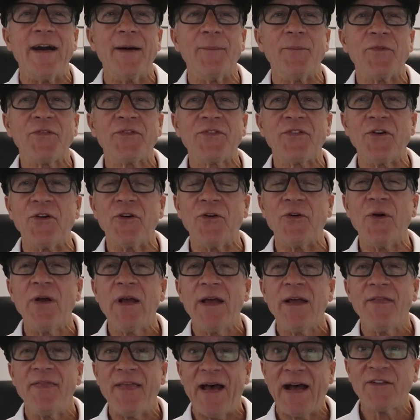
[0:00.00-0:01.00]
So
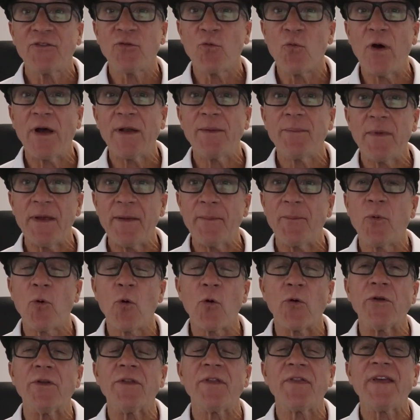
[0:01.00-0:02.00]
that's one
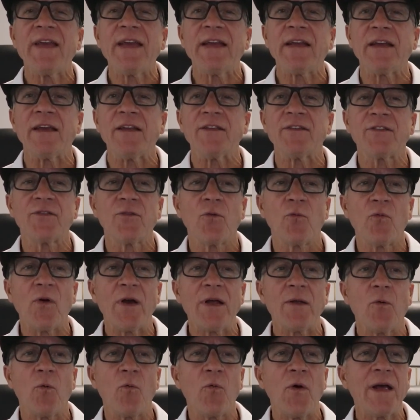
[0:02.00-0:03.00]
important thing, is
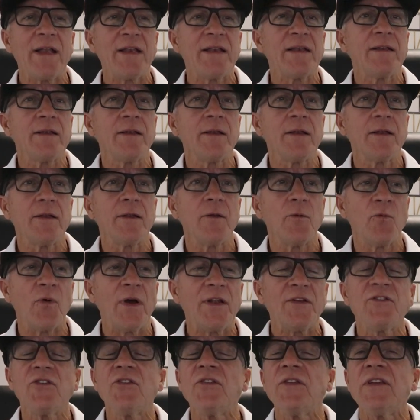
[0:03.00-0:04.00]

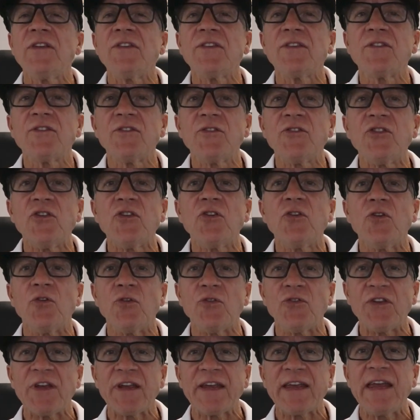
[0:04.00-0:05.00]
what do these
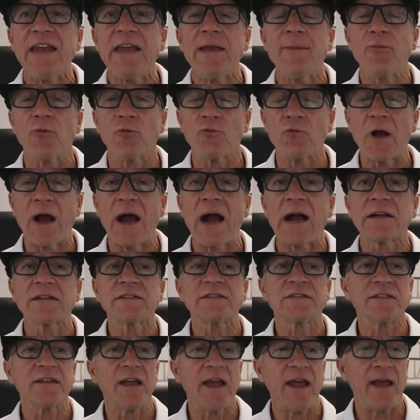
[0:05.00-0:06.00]
do to keep
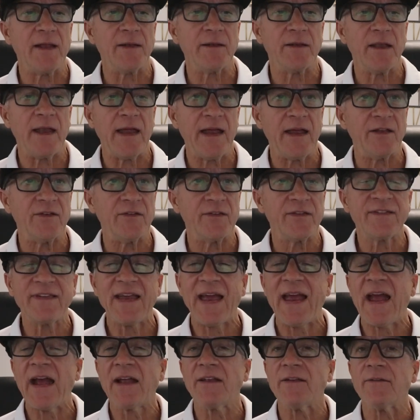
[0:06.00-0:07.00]
rocks and
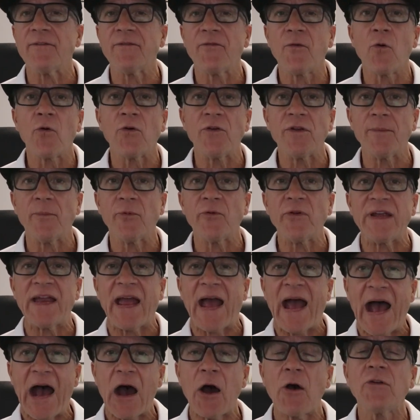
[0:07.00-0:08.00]
sand and foreign
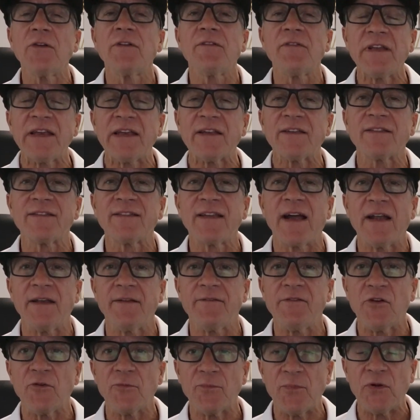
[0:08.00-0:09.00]
debris out of the inside
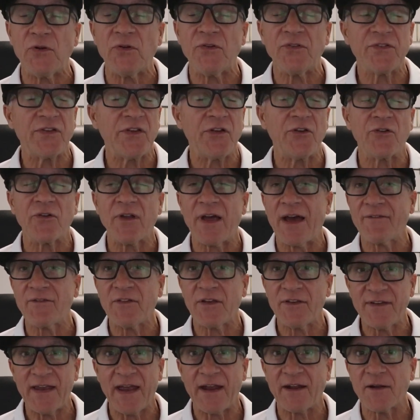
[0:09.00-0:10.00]
of your boot so you don't have
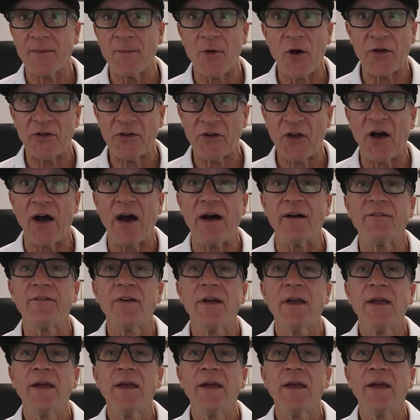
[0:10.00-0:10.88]
to take them on and off.